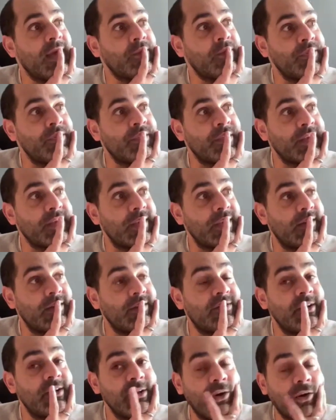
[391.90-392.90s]
flat with the
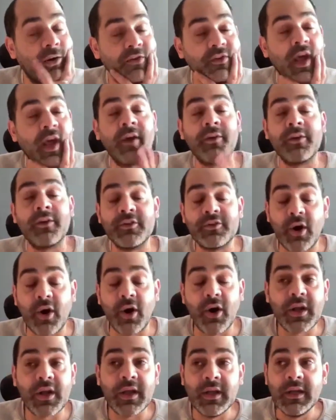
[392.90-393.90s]
kids in lockdown and a
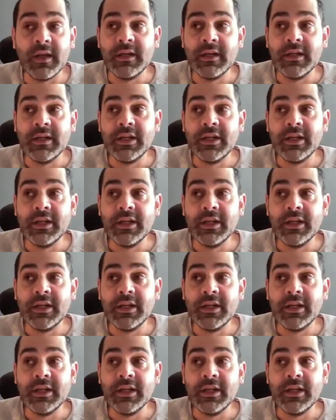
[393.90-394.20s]
dog.